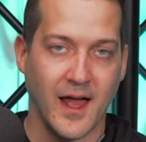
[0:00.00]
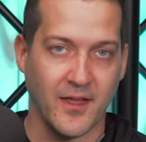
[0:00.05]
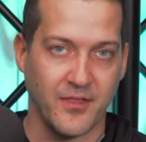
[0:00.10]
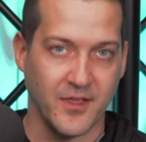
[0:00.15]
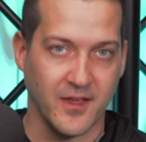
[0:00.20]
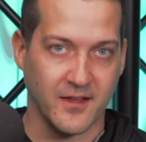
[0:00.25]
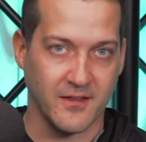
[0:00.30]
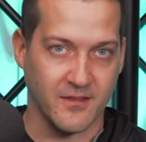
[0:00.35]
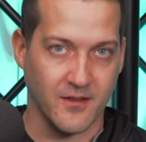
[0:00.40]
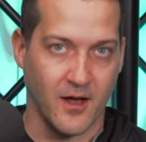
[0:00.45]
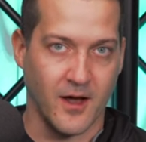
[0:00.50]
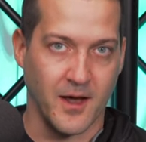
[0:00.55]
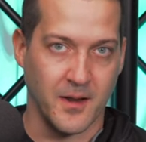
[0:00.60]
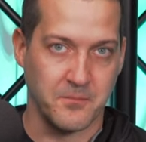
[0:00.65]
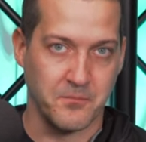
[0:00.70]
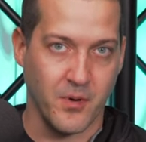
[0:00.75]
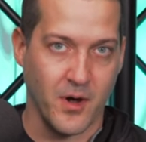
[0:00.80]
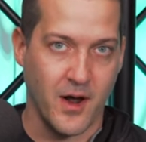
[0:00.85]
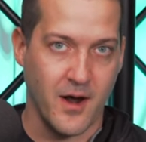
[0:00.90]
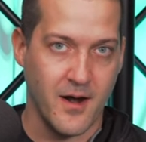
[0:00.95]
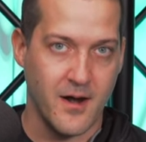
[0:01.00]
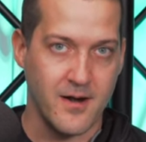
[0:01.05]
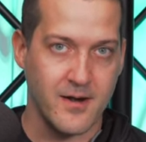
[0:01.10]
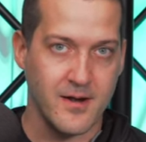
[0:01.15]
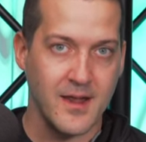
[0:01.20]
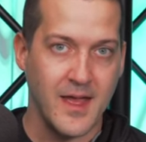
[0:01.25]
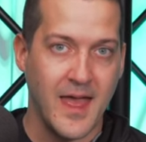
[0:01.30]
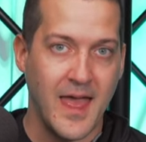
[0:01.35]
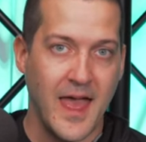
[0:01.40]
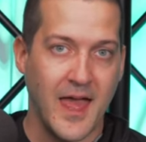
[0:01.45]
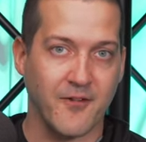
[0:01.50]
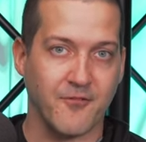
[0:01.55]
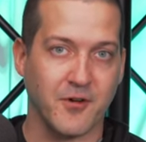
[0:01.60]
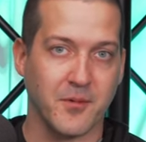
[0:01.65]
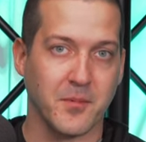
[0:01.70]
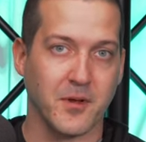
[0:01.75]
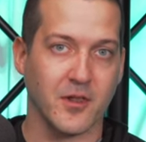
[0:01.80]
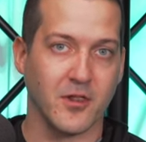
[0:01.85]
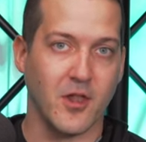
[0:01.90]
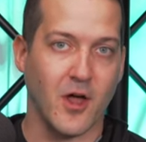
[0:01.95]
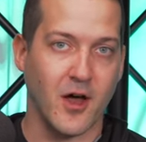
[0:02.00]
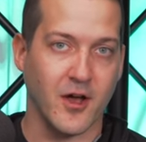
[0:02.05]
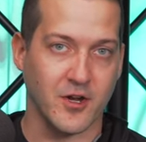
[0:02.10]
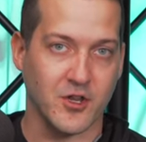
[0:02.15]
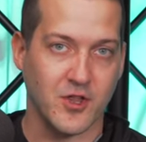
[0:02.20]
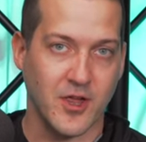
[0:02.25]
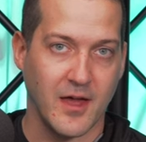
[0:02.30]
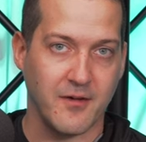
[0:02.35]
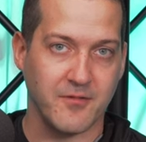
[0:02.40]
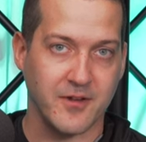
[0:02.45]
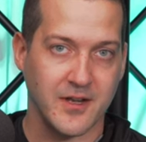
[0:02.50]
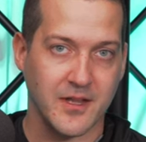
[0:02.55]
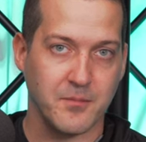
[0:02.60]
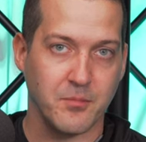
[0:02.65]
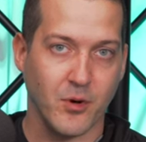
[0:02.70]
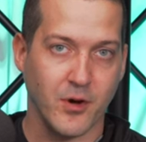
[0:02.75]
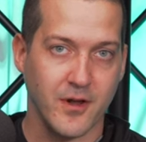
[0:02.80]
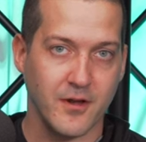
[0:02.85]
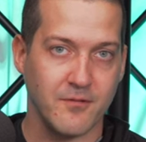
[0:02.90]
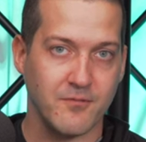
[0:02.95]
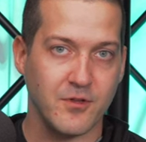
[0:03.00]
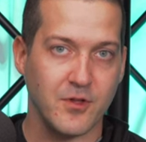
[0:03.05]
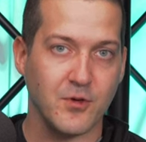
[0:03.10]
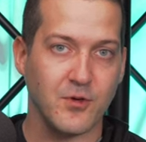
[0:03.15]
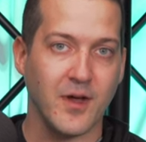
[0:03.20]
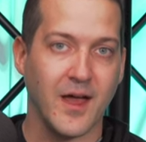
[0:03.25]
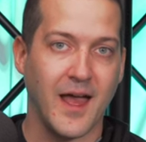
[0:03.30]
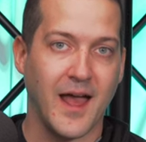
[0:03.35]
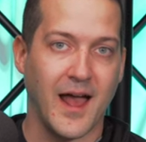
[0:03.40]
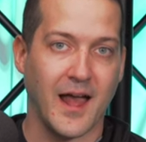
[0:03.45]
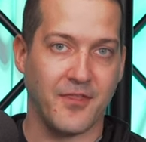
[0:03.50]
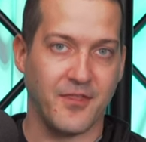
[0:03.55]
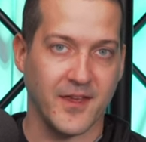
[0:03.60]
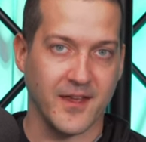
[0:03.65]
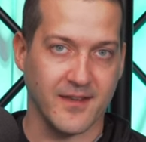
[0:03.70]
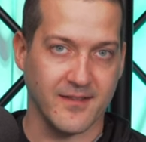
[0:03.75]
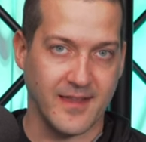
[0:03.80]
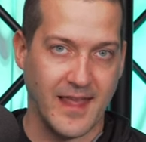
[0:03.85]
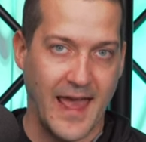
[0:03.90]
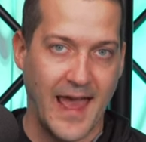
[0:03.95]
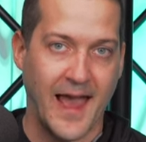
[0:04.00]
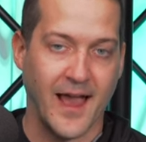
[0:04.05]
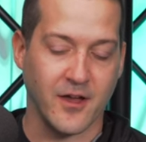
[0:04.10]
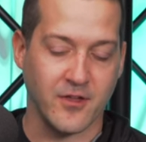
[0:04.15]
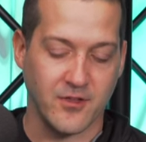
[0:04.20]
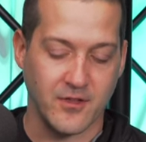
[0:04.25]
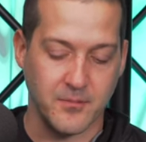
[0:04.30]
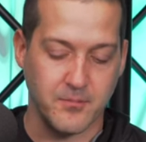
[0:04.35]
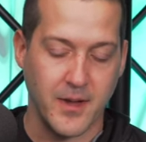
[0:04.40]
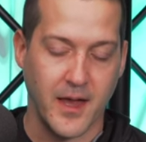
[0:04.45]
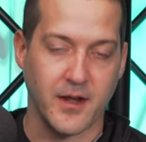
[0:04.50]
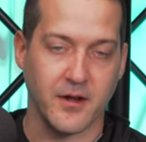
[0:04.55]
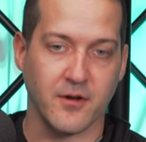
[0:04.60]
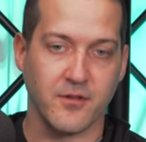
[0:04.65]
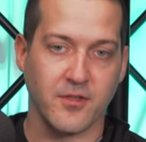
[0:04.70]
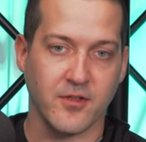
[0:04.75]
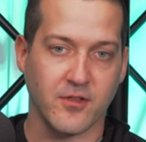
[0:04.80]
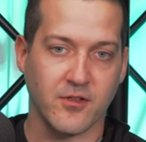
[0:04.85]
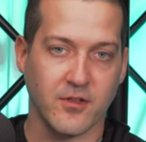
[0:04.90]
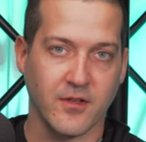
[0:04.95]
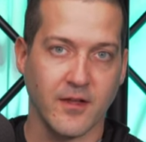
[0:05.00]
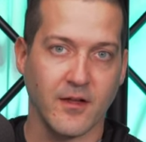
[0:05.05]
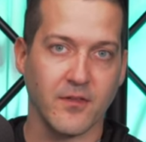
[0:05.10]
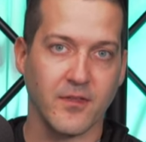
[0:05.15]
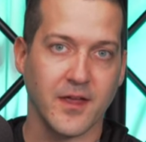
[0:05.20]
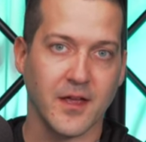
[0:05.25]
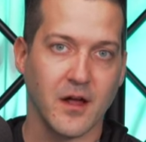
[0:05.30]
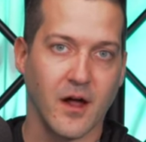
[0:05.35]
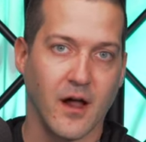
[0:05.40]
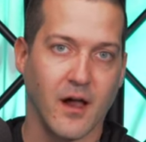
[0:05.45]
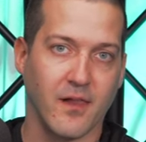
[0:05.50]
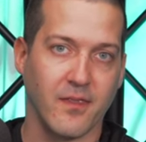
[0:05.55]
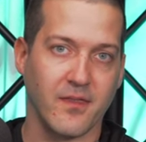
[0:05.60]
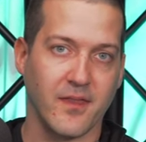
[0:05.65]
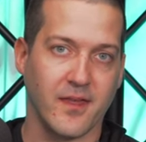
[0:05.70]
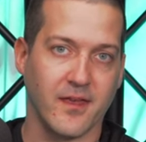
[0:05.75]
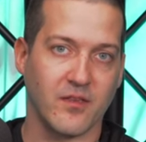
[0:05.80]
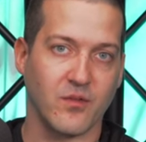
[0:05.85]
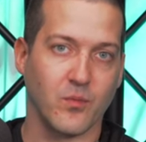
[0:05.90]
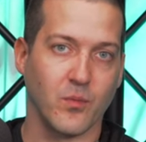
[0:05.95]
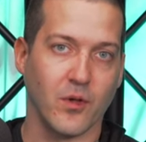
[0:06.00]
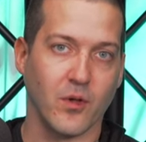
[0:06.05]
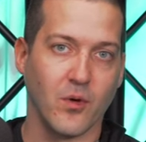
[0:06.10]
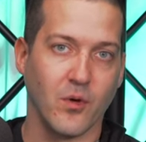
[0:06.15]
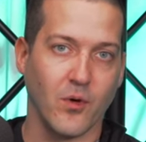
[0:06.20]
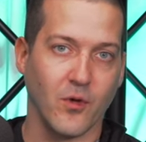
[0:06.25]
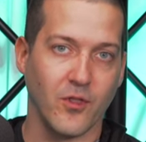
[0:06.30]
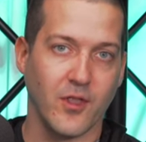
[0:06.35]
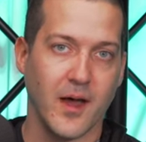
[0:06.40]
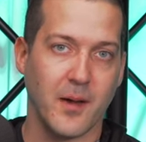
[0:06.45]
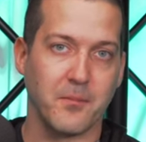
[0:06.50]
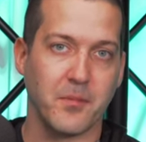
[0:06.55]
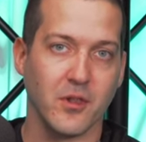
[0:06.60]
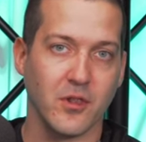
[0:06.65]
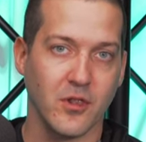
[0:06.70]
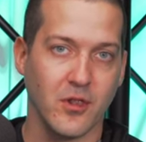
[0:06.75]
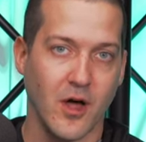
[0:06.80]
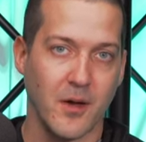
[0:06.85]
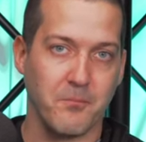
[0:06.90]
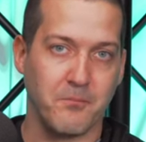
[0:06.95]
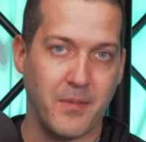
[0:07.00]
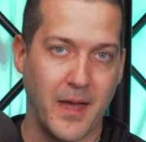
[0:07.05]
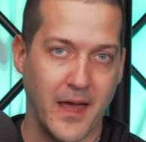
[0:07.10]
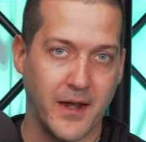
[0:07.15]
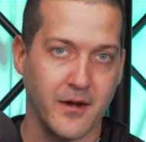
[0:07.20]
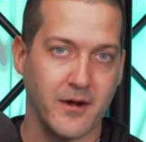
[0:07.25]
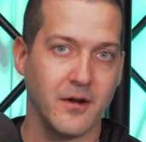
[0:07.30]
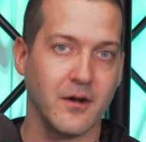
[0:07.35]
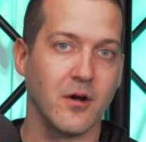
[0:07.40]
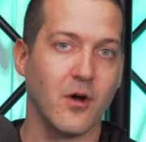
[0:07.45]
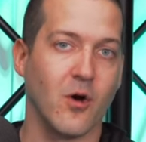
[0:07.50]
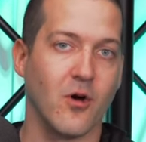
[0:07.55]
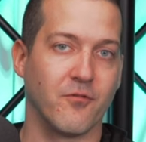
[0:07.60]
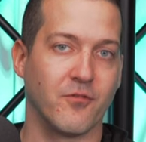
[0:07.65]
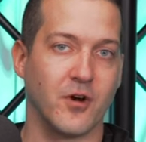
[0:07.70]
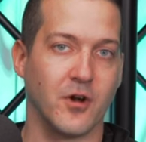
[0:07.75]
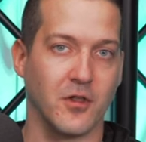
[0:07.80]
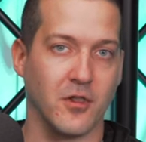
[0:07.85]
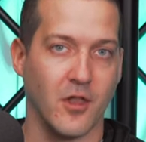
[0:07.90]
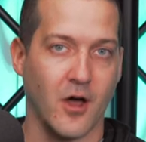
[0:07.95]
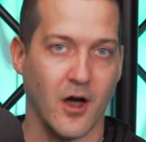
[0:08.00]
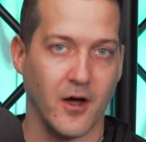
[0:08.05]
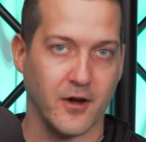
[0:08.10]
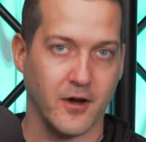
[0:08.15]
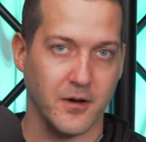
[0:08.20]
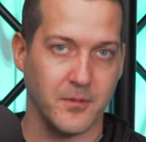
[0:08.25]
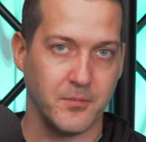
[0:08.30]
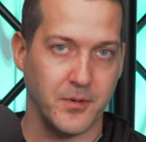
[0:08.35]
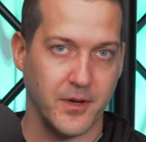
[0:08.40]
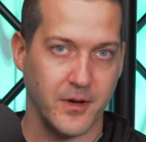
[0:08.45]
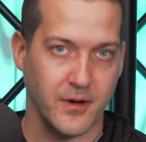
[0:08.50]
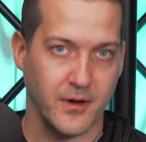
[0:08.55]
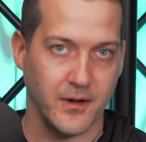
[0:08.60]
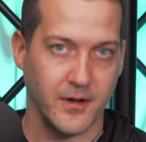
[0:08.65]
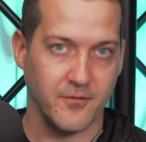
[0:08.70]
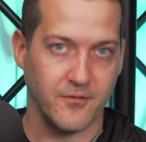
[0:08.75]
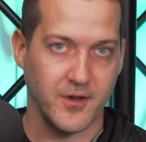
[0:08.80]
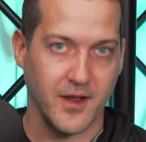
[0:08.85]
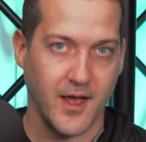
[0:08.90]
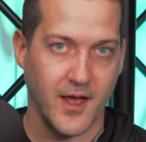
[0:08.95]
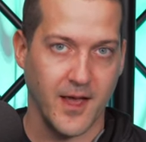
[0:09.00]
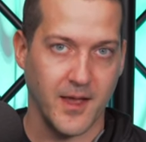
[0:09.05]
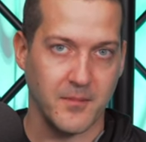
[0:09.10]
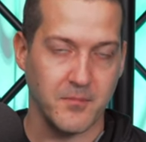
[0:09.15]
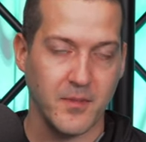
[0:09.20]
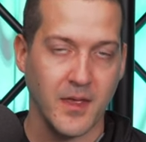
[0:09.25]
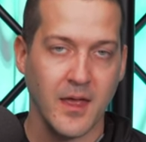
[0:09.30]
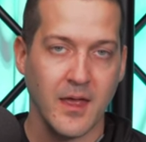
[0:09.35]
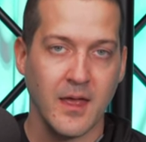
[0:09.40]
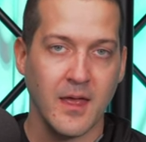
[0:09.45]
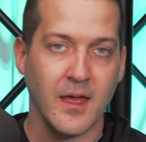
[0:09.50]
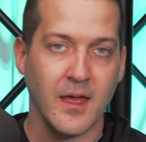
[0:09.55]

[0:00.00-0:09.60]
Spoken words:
I think it's on par. And from a longevity point of view, I think it's actually better. The shielding on this will hold up a lot better over a longer period of time.